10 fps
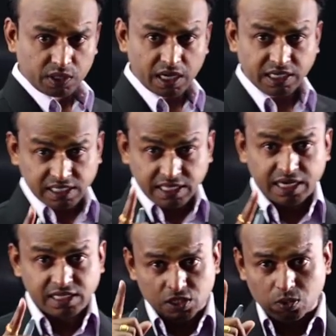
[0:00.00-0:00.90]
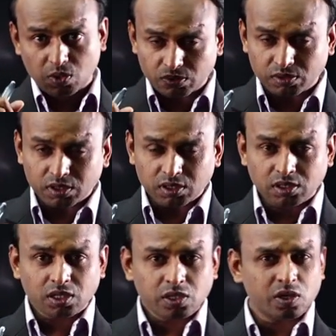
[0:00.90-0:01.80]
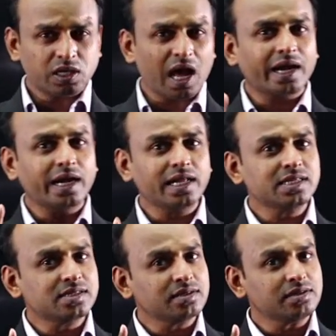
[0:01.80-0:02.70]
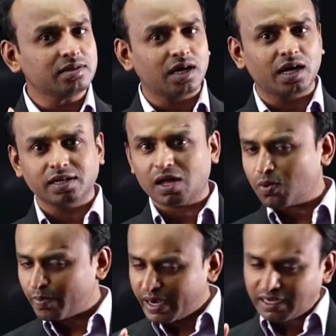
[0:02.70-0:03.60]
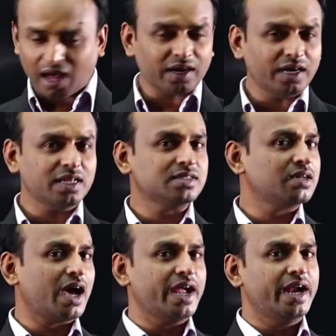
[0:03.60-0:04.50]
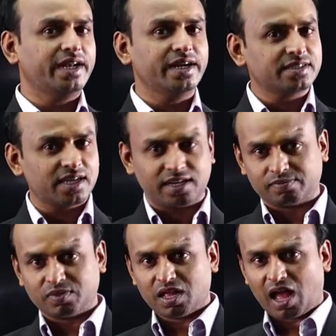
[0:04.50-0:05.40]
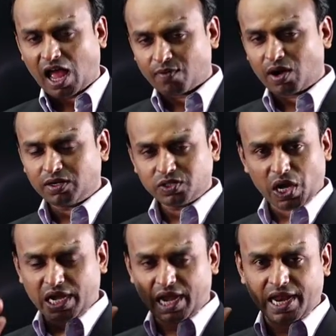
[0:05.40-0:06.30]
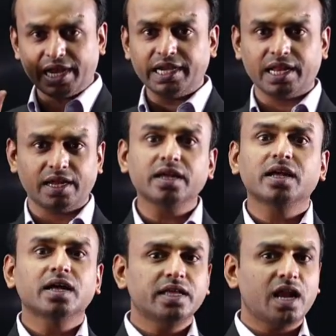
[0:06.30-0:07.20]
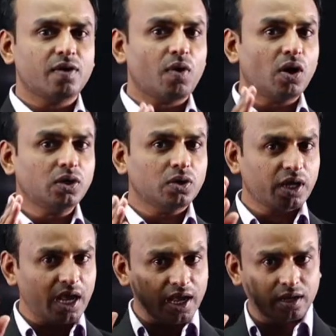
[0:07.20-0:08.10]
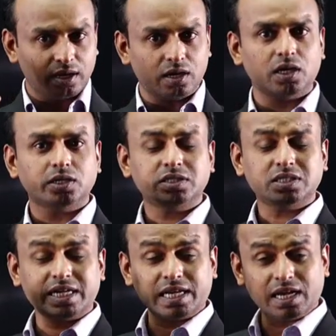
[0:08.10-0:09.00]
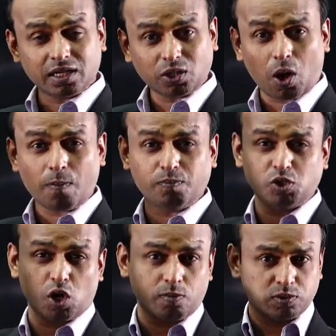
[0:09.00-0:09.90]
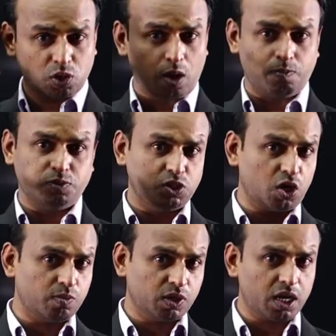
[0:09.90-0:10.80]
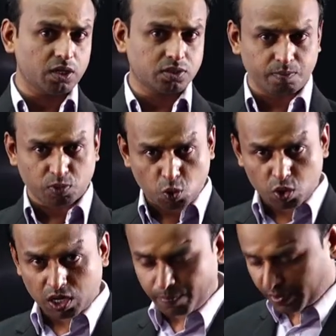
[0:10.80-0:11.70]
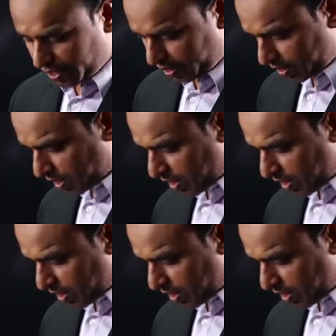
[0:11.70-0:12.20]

Okay, till the reach the goal. Your target is, uh, now my target is uh, I I T sir. I want to join an I I T. Then I want to okay, uh, settle in the top job, top job, okay, some core company.